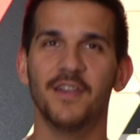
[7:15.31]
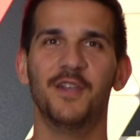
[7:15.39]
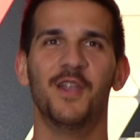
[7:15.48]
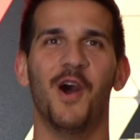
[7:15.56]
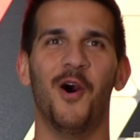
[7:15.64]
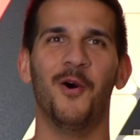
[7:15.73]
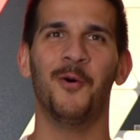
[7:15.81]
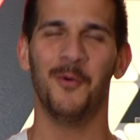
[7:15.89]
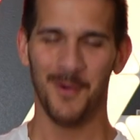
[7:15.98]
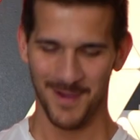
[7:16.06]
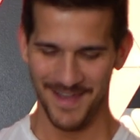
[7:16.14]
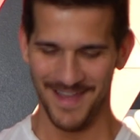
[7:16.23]

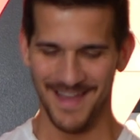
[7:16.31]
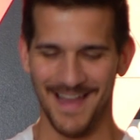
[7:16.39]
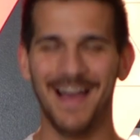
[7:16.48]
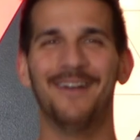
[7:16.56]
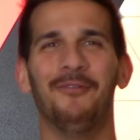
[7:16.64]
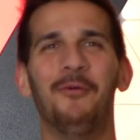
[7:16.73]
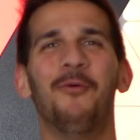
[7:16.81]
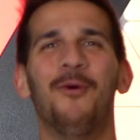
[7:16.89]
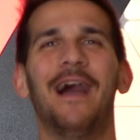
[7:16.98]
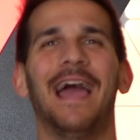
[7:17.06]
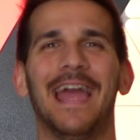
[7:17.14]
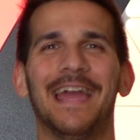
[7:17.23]
No
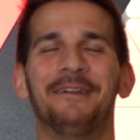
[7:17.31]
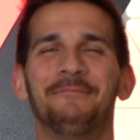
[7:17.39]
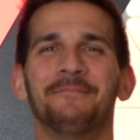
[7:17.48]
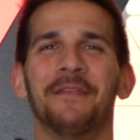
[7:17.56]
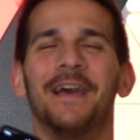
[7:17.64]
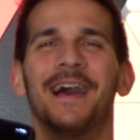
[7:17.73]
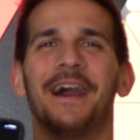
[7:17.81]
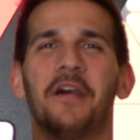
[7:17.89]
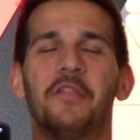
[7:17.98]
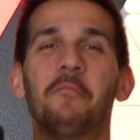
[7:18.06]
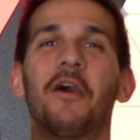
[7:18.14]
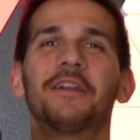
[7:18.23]
way.
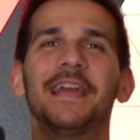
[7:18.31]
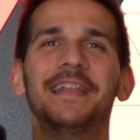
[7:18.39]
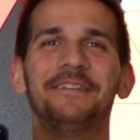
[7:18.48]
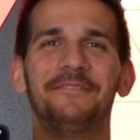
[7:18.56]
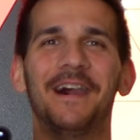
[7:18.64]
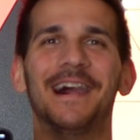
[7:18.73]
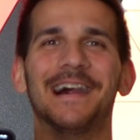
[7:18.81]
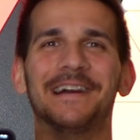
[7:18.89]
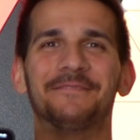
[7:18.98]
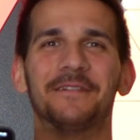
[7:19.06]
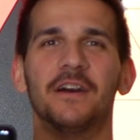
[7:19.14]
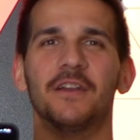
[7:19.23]
The Mark
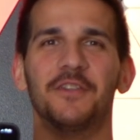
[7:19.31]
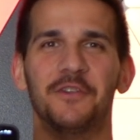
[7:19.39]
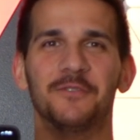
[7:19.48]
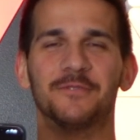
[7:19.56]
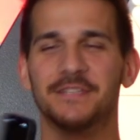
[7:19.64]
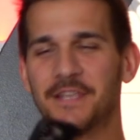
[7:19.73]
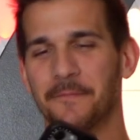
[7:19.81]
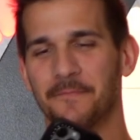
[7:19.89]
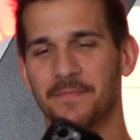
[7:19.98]
85 used